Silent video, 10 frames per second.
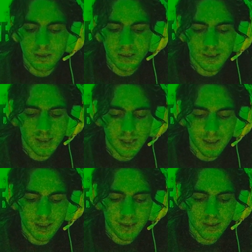It's
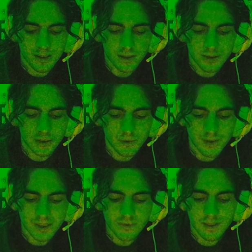a
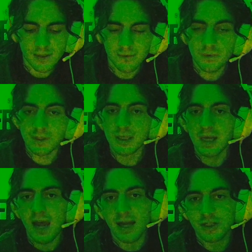2023
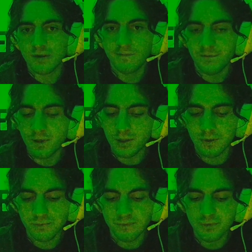action
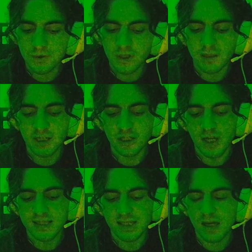film directed by
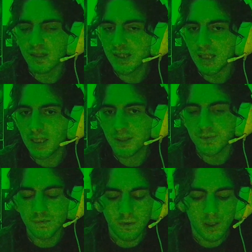Chad Stahelski,
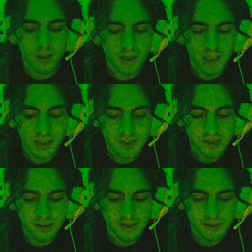and it
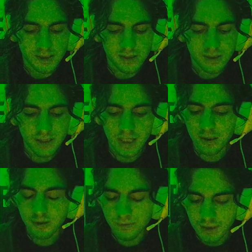stars
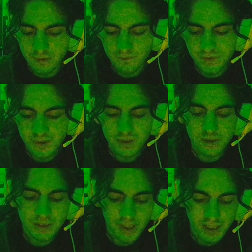Keanu Reeves,
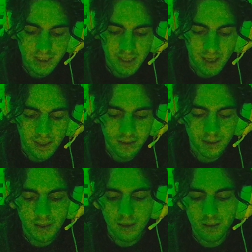Donnie Yen,
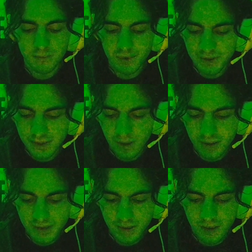Bill
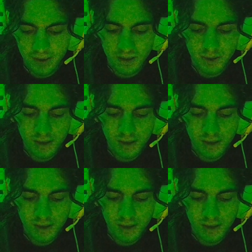Skarsgård,